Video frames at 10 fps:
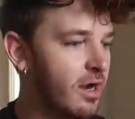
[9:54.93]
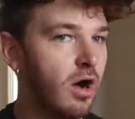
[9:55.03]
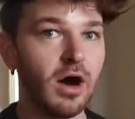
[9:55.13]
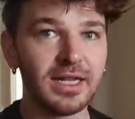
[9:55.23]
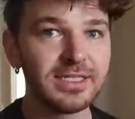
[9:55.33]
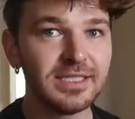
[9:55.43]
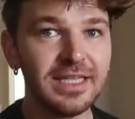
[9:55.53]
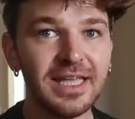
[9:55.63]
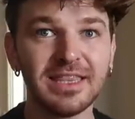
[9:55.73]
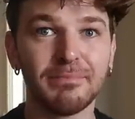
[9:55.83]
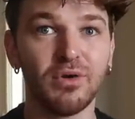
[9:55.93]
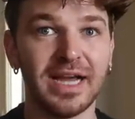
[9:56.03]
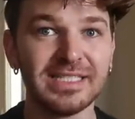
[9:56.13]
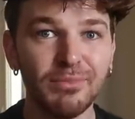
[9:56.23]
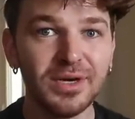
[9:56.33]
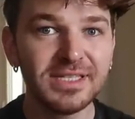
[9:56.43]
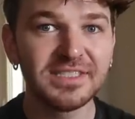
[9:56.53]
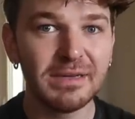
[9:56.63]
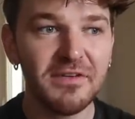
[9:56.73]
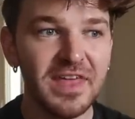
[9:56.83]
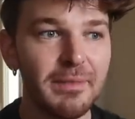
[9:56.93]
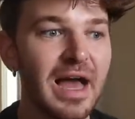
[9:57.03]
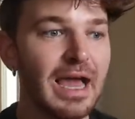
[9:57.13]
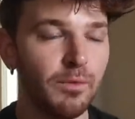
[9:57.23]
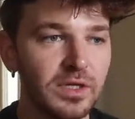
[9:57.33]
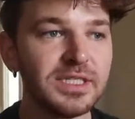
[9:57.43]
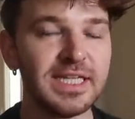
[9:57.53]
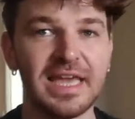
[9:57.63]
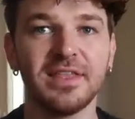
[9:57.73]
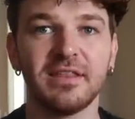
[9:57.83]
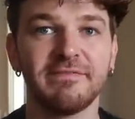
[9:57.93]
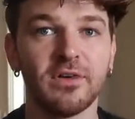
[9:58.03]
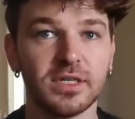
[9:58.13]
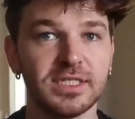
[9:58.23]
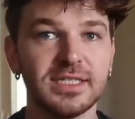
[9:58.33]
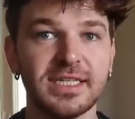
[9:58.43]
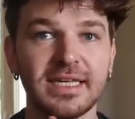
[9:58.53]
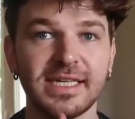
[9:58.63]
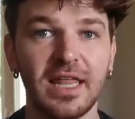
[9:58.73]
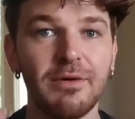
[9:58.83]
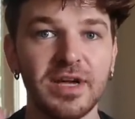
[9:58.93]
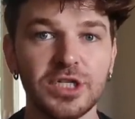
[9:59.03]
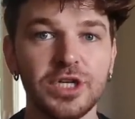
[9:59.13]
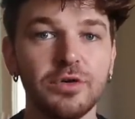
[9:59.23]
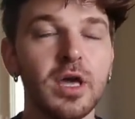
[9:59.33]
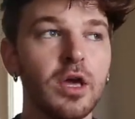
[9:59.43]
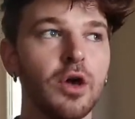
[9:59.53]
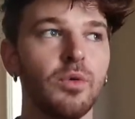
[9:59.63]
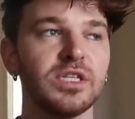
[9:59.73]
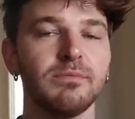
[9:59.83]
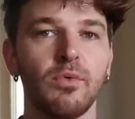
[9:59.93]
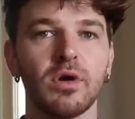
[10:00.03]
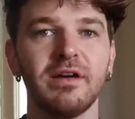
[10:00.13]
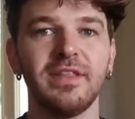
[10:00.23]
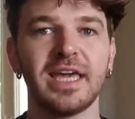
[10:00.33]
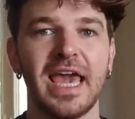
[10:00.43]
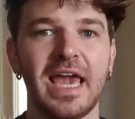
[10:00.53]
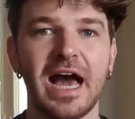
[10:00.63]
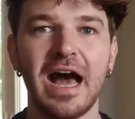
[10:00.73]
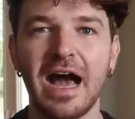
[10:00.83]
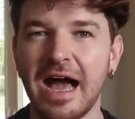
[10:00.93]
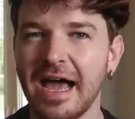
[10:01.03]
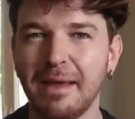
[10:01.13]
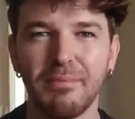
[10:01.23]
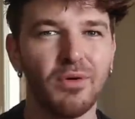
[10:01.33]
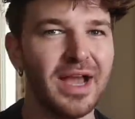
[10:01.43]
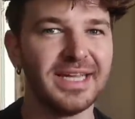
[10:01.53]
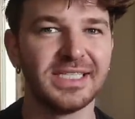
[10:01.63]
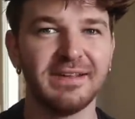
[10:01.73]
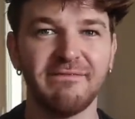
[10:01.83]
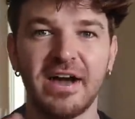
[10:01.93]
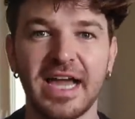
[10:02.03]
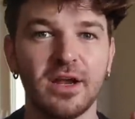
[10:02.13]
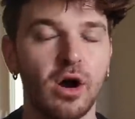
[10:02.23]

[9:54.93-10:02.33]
And honestly, like the price points of some of them, I will say that the first estate sale I went to was more of like a high price fine